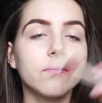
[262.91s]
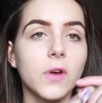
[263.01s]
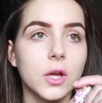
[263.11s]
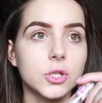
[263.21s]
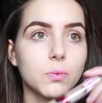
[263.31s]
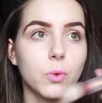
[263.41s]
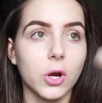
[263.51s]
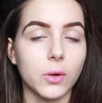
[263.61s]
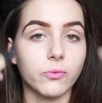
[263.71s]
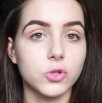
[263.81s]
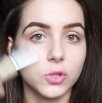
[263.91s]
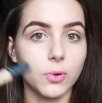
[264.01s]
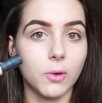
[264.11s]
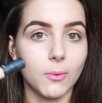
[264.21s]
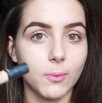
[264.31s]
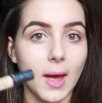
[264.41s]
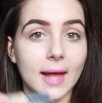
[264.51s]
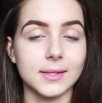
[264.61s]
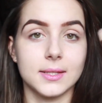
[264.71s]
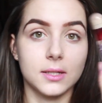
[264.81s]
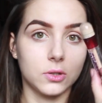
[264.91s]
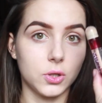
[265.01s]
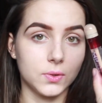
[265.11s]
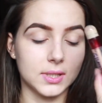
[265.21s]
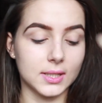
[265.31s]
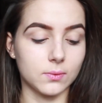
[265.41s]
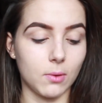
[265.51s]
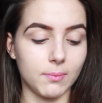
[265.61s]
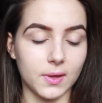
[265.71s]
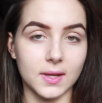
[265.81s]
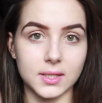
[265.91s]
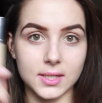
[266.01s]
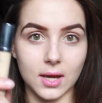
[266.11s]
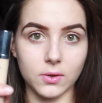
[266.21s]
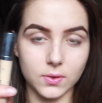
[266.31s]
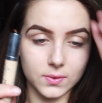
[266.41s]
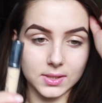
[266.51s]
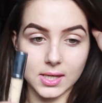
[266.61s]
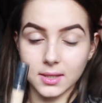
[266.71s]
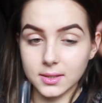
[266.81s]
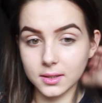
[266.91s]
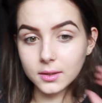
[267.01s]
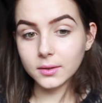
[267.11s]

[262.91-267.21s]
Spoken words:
version where I just put it on my hands, then I'll use this one, but I think today I'll use this.